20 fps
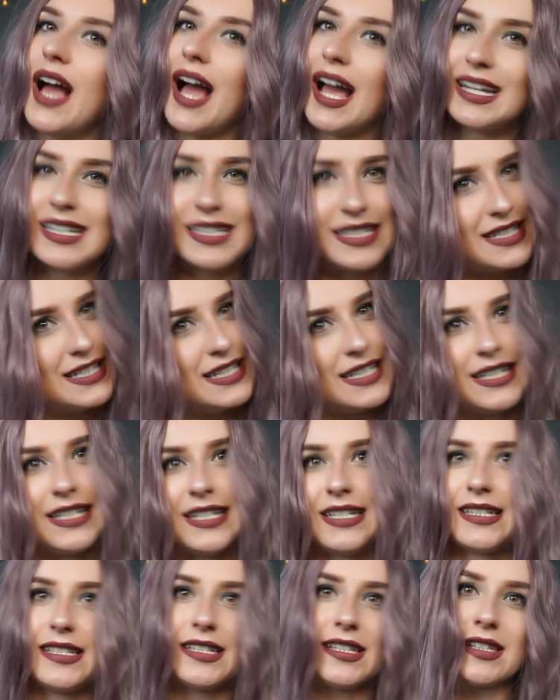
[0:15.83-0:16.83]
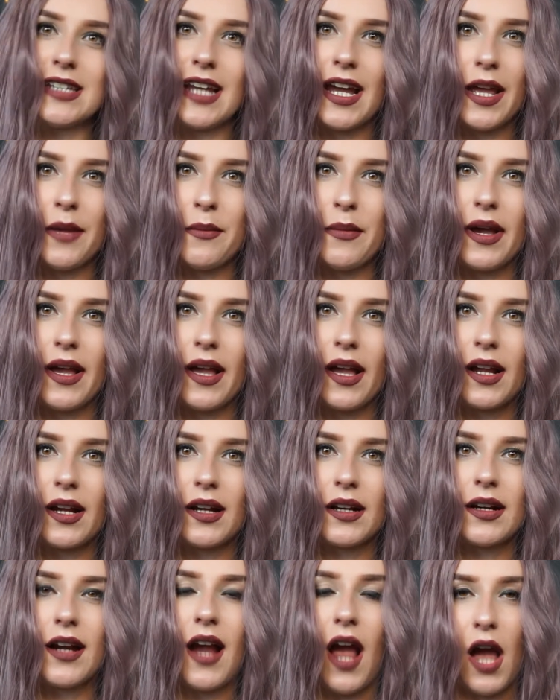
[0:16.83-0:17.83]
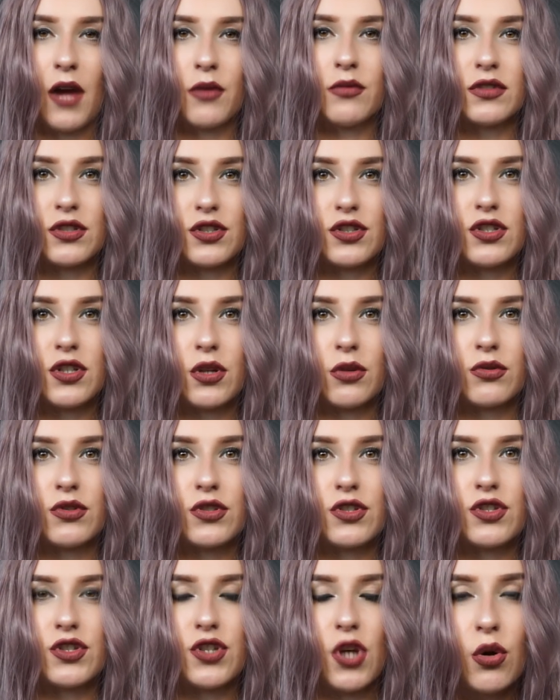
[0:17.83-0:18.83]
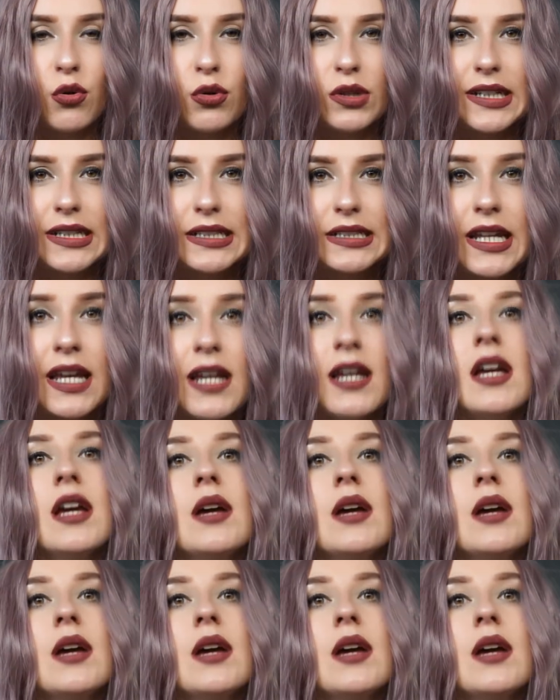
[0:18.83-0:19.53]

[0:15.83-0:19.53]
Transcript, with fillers: I didn't dye my hair, I was just joking,